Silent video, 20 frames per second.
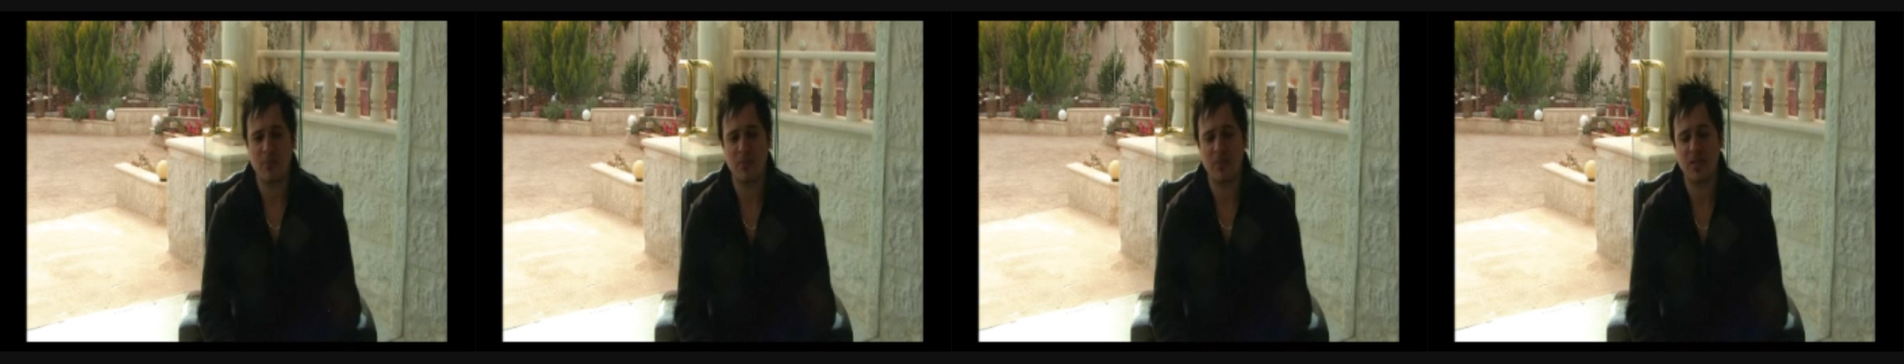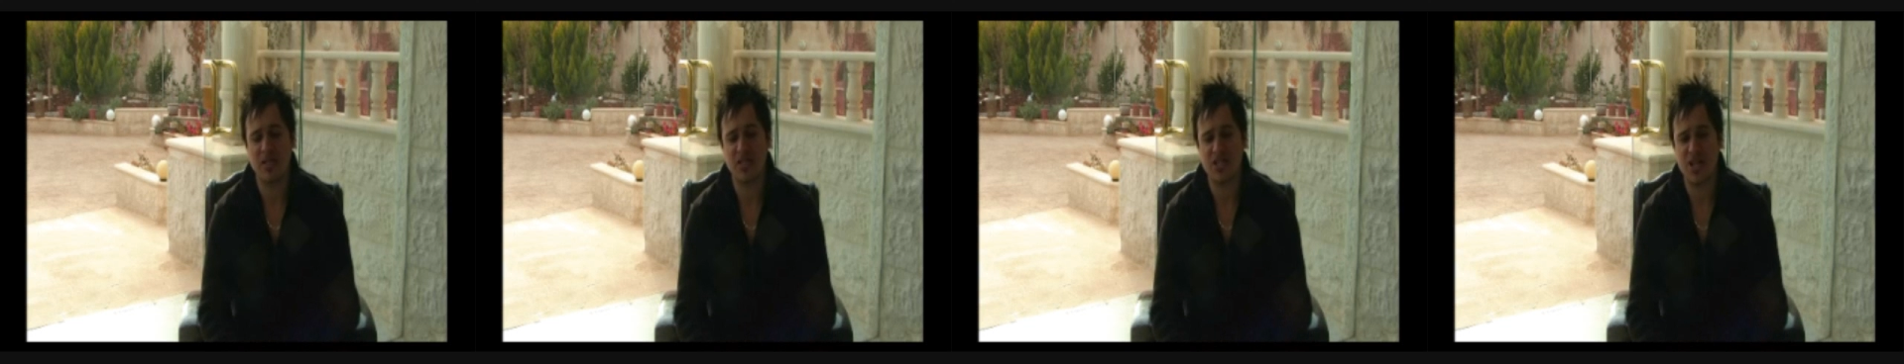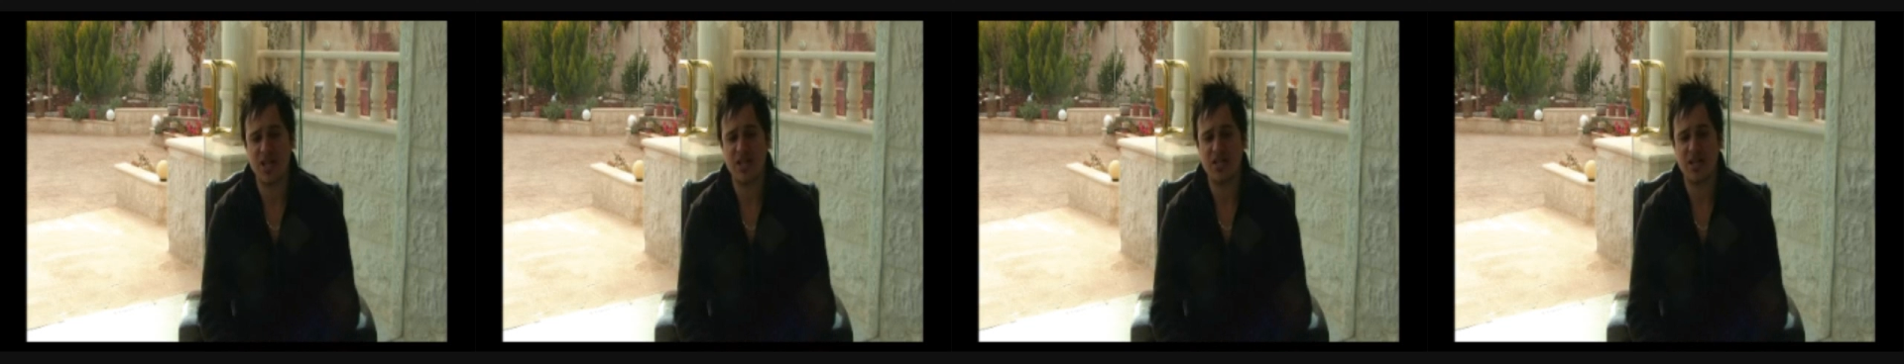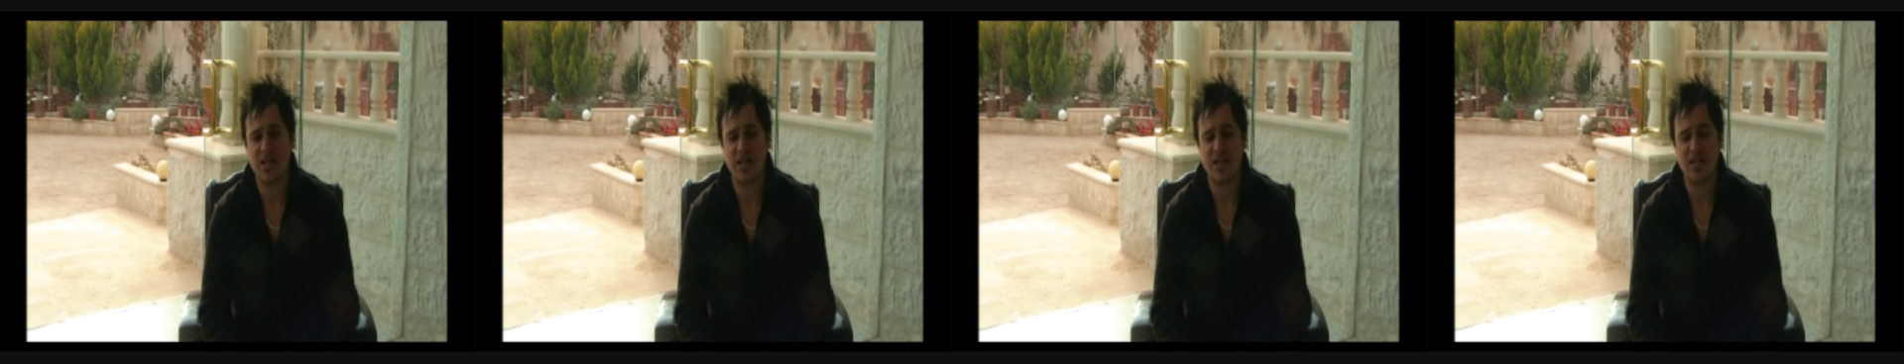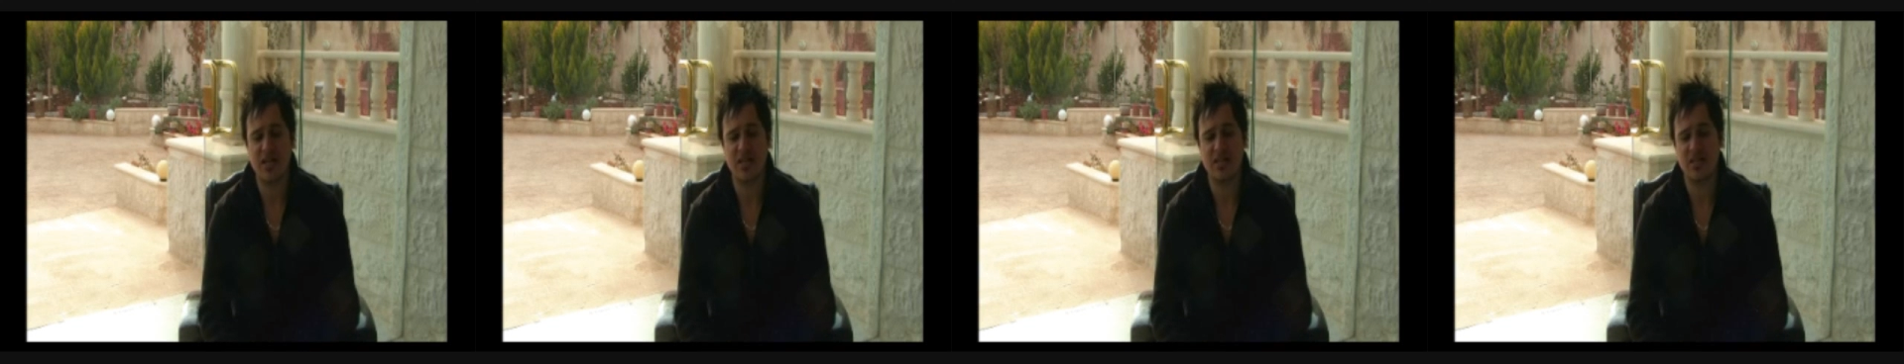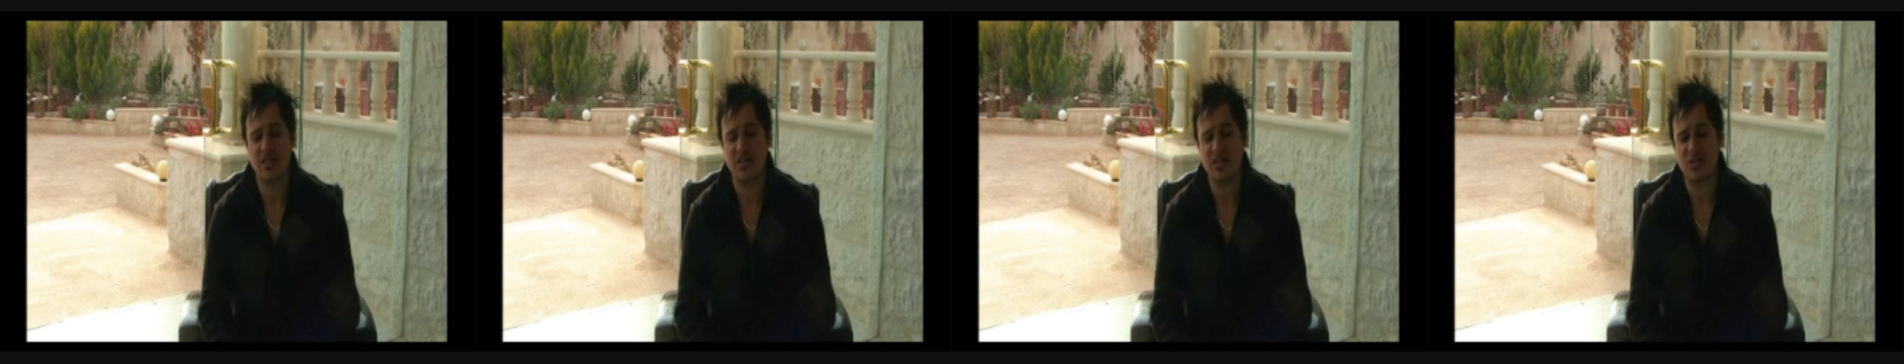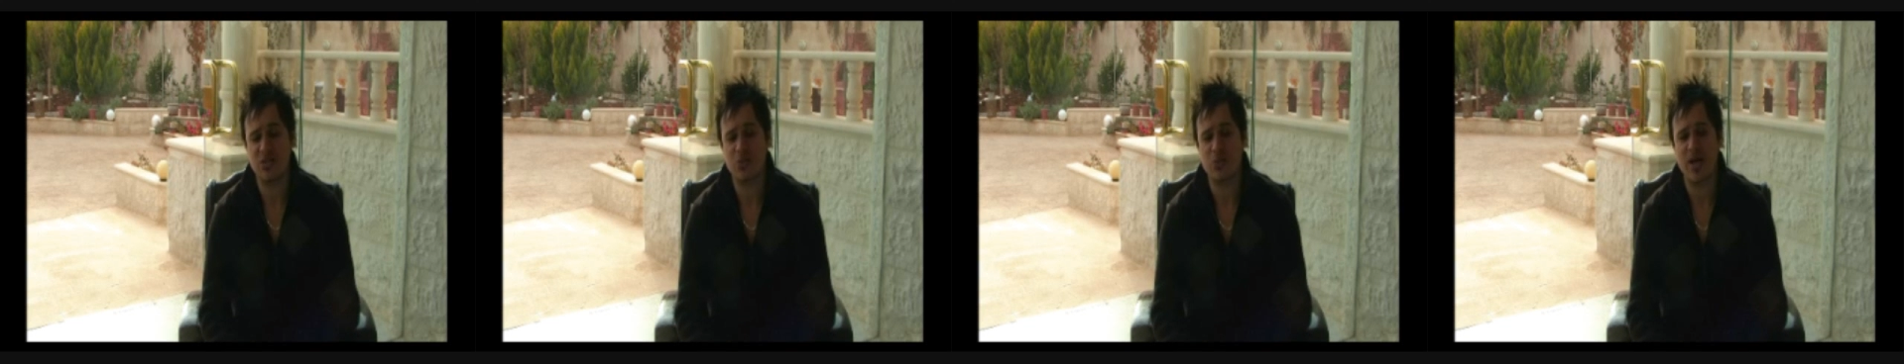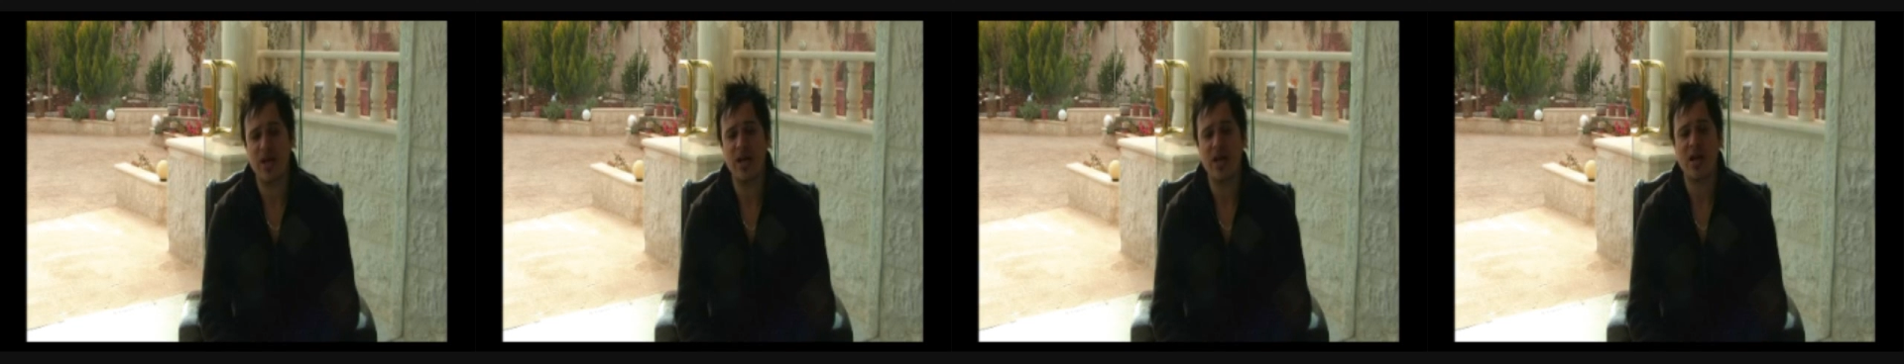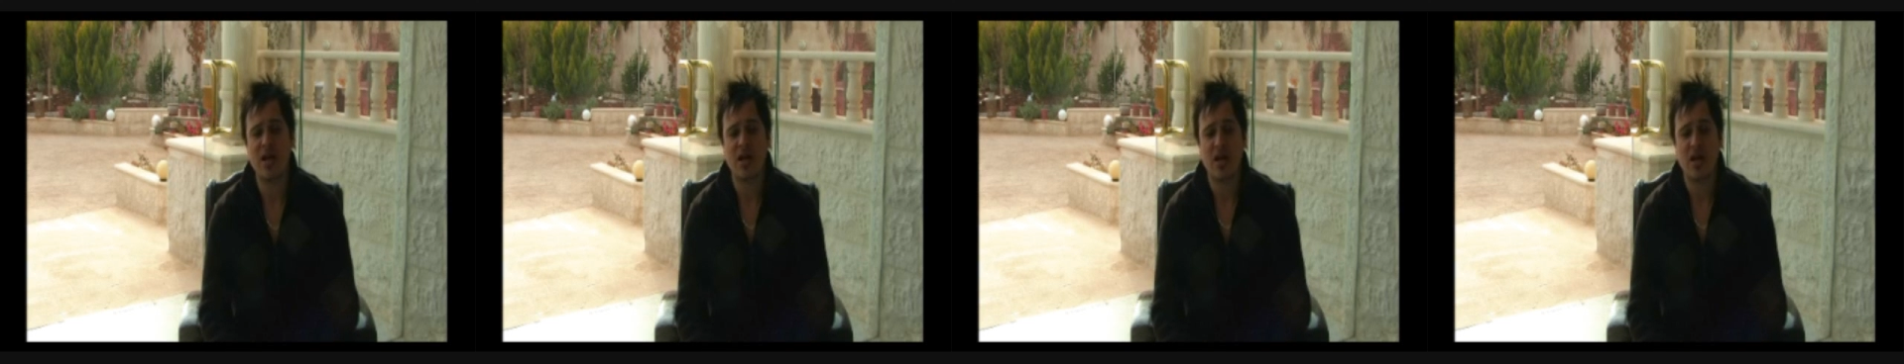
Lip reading: exchange ideas in this way,